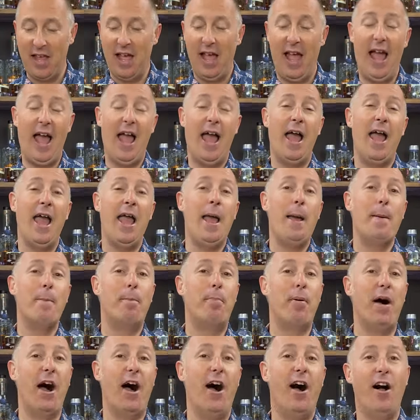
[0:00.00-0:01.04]
Uh,
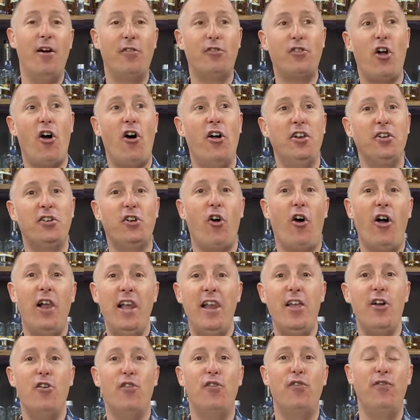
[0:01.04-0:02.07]
but I've kind of got a
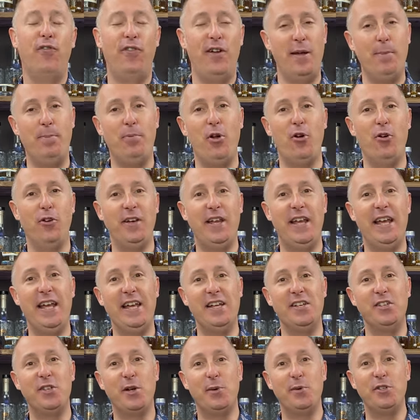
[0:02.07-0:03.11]
little flip on here.
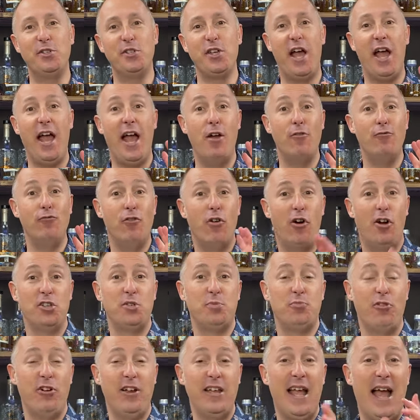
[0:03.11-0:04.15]
So it's uh,
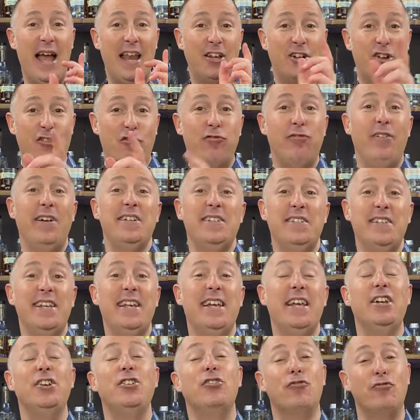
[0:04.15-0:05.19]
raspberry and a crazy
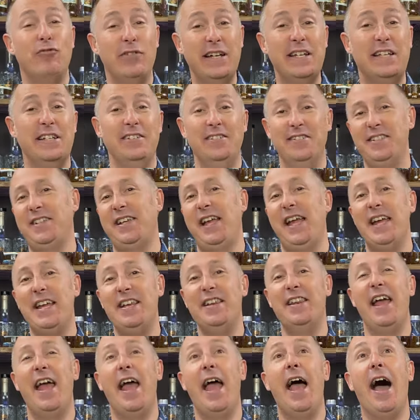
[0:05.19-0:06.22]
ingredient in
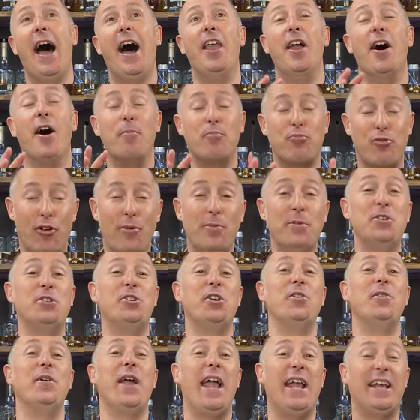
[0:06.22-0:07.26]
there. And I promise
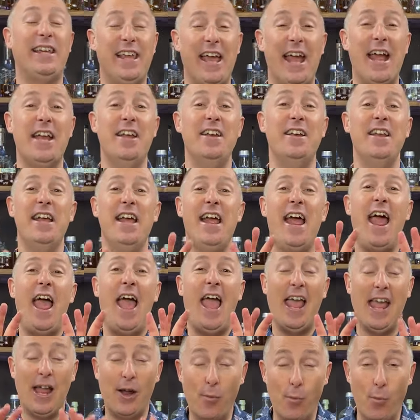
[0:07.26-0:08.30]
you, again,
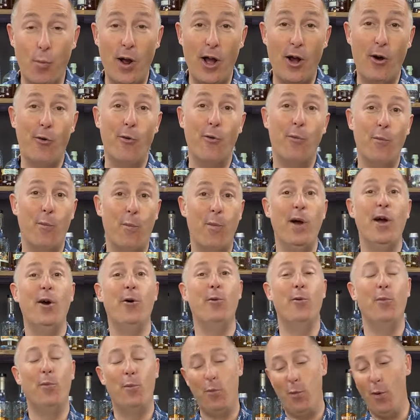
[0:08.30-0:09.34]
it will, will
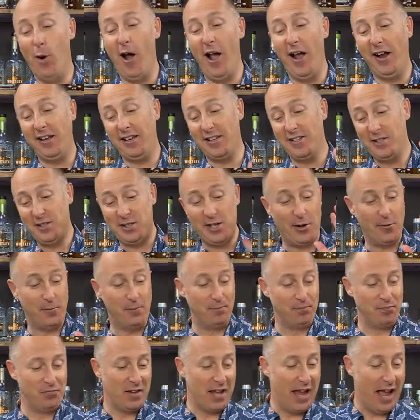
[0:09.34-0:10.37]
work. So uh,
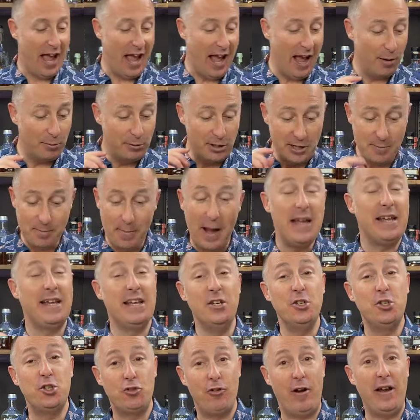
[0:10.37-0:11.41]
I'm going to make
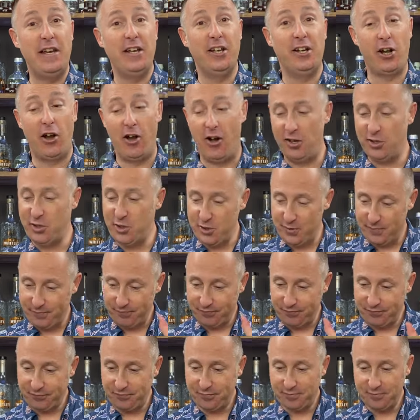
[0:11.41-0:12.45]
it straight in the glass.
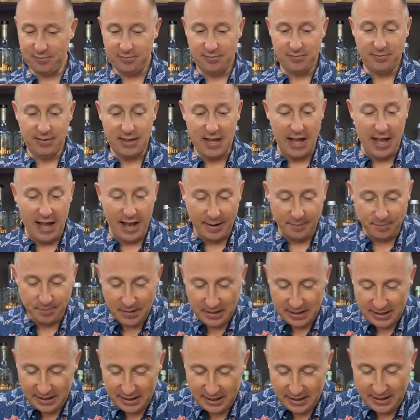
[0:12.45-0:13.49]
Um,
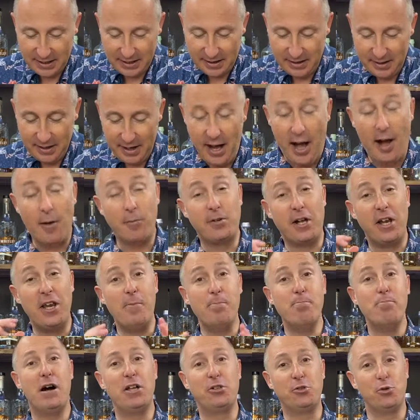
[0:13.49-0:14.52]
I'm going to
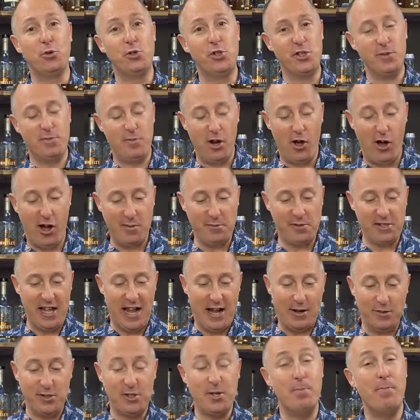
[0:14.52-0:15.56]
muddle some limes
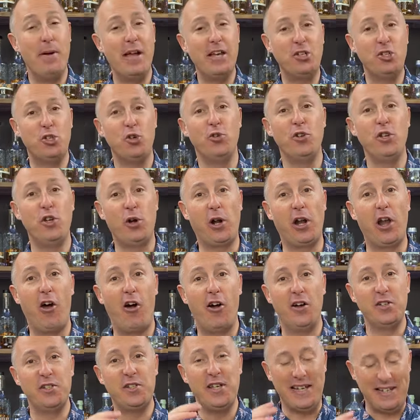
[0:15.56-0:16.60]
down, so make sure your
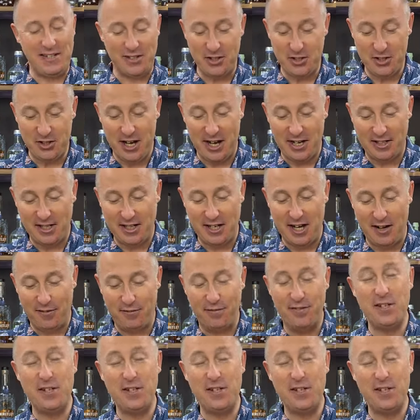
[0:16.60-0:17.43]
glass is sturdy enough.